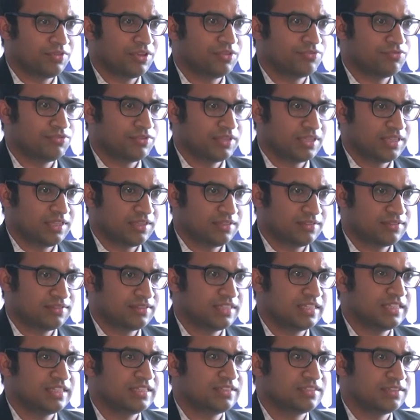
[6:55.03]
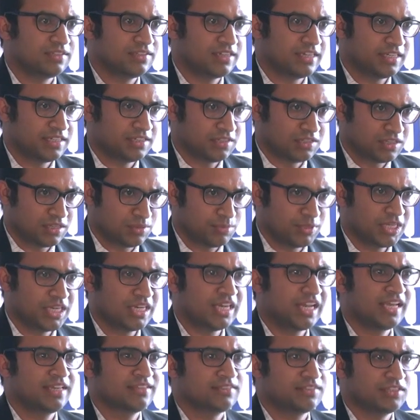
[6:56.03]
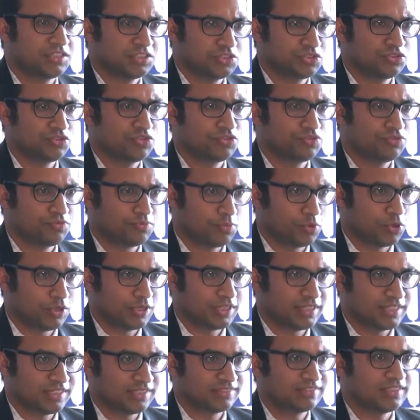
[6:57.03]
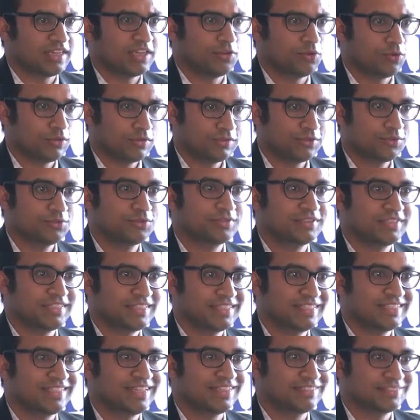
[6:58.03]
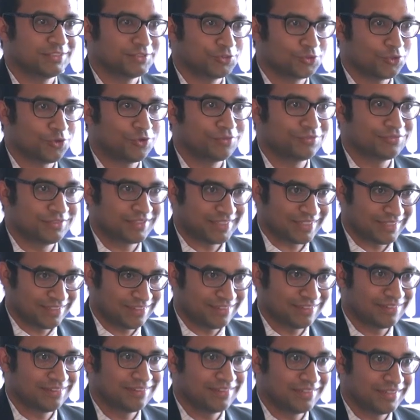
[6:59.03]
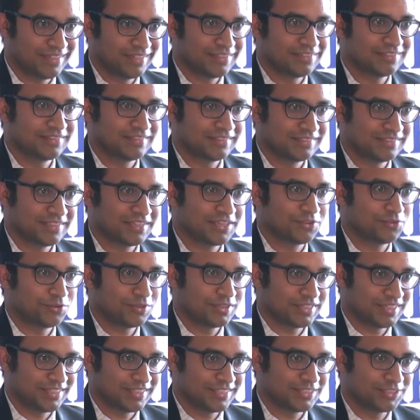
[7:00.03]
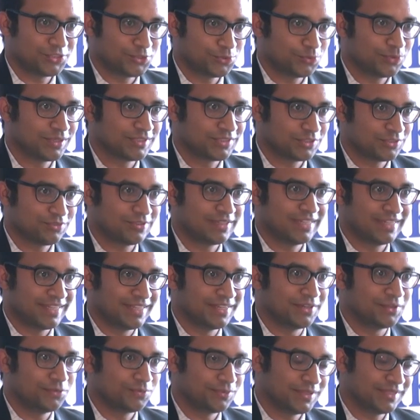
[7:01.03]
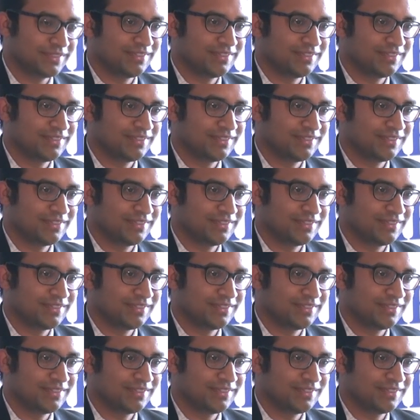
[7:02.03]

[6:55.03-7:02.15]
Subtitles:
if we see the greater criminalization of politics, I also see it as a soft internal security issue as well in a way.